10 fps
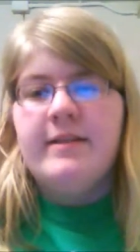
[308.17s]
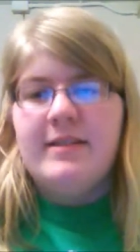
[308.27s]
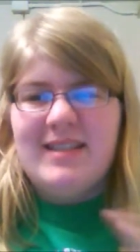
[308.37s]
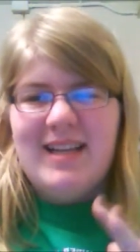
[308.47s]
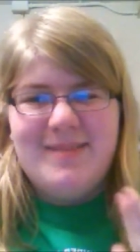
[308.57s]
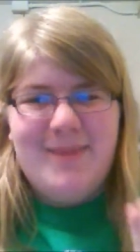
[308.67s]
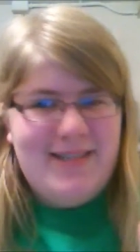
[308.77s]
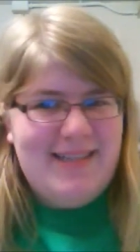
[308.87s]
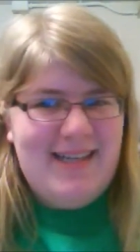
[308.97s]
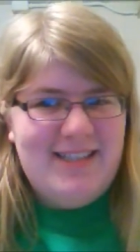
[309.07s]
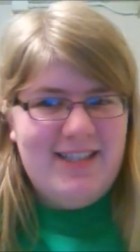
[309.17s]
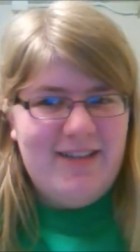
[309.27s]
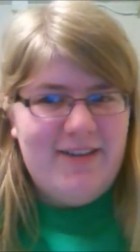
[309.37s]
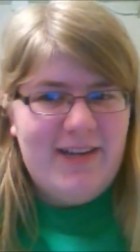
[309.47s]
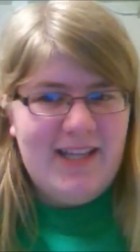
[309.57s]
This next part's
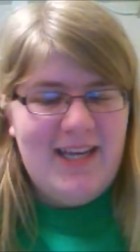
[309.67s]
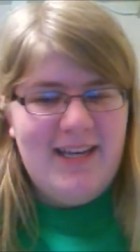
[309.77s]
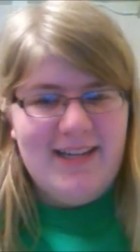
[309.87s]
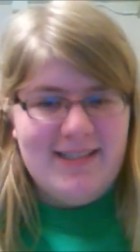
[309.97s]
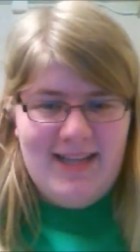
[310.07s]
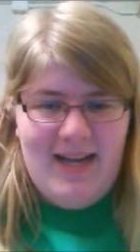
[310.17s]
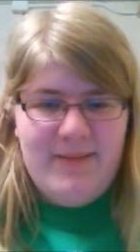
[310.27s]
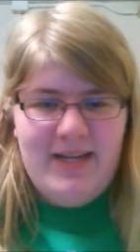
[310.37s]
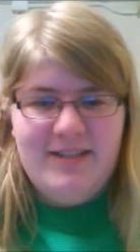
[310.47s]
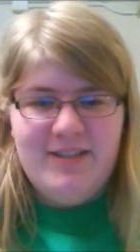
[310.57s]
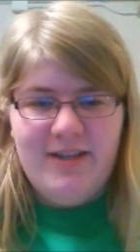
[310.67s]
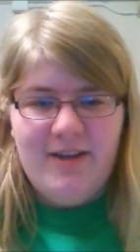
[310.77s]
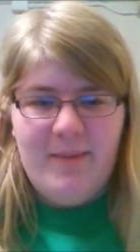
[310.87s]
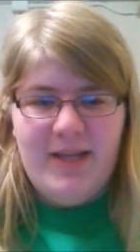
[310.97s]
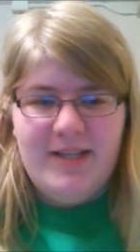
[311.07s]
engineering related because I'm an
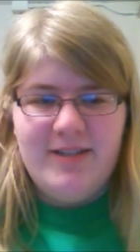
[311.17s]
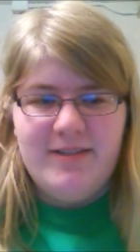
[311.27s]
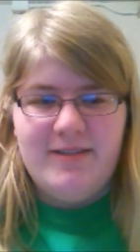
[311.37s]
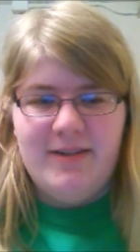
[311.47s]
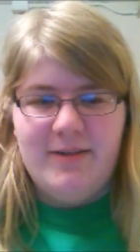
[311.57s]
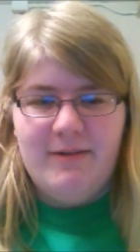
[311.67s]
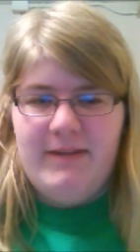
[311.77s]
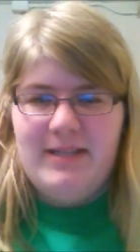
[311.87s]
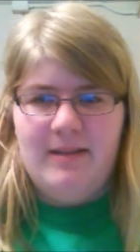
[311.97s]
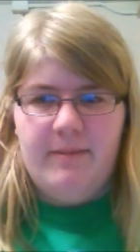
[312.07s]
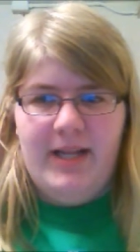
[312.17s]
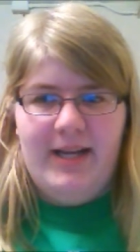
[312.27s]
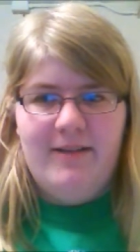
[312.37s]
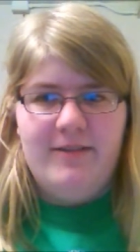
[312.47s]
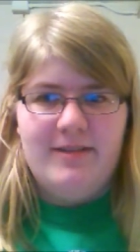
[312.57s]
engineering major, so if it doesn't apply
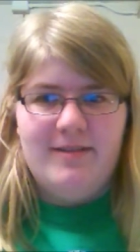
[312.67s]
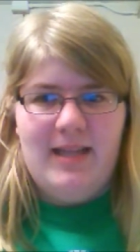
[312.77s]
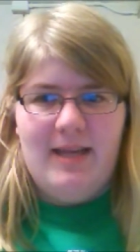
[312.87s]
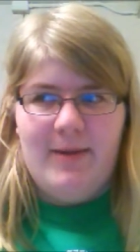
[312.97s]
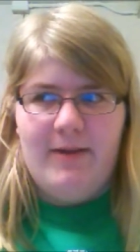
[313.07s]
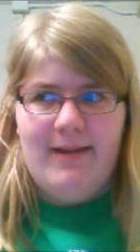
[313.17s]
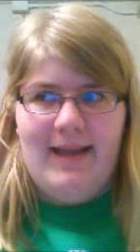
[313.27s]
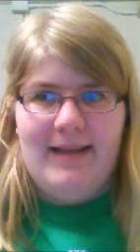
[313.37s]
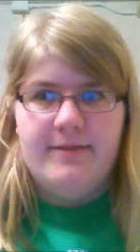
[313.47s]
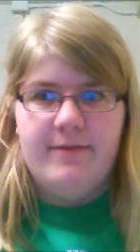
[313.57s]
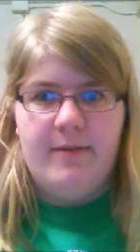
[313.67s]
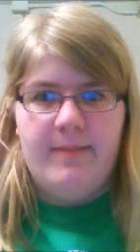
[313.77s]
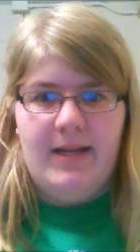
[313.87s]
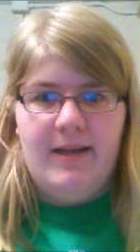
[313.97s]
to you, just think about cats for a minute.